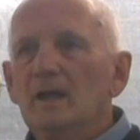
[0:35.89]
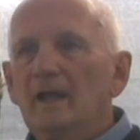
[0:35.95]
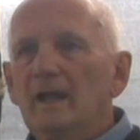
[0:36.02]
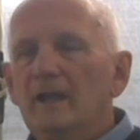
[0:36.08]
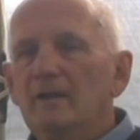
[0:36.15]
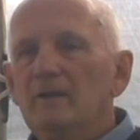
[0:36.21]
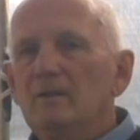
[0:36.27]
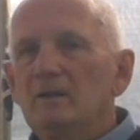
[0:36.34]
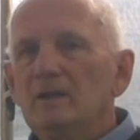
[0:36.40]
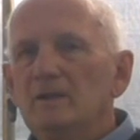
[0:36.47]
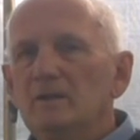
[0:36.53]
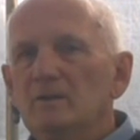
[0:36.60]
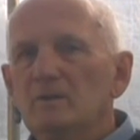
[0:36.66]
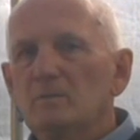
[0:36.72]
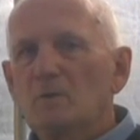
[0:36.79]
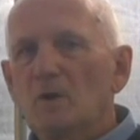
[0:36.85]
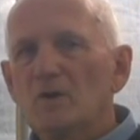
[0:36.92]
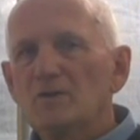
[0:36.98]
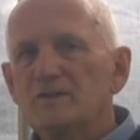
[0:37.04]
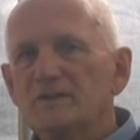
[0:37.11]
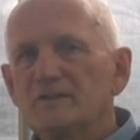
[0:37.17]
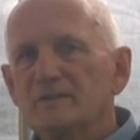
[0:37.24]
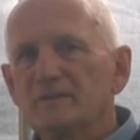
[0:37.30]
and in the
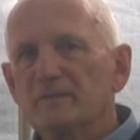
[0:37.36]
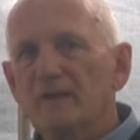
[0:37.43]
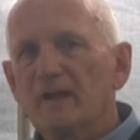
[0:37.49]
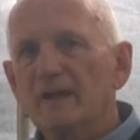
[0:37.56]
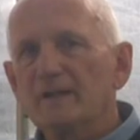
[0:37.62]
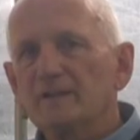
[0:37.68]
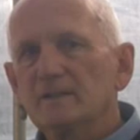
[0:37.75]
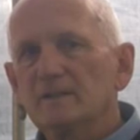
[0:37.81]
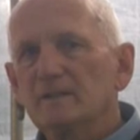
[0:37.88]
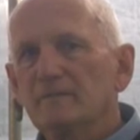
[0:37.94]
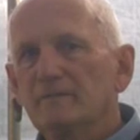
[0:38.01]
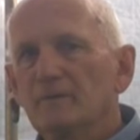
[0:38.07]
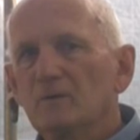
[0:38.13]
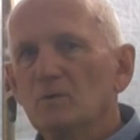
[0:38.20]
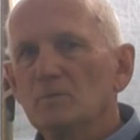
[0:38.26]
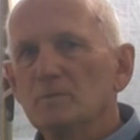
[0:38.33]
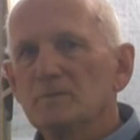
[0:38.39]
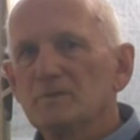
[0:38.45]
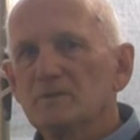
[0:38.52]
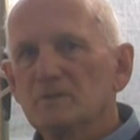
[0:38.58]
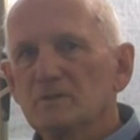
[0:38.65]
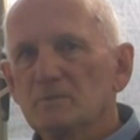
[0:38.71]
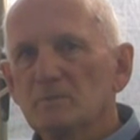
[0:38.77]
process of that it
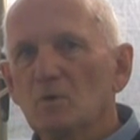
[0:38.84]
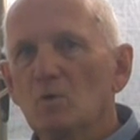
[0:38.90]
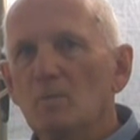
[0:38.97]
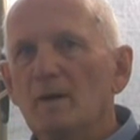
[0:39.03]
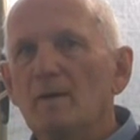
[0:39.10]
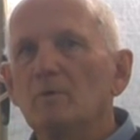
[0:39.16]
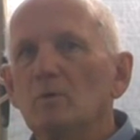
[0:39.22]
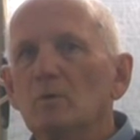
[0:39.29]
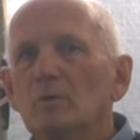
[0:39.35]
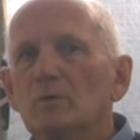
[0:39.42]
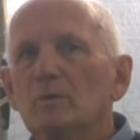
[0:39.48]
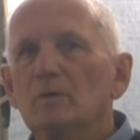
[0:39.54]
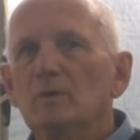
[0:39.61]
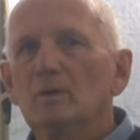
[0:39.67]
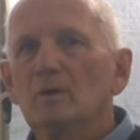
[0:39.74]
forms small bubbles,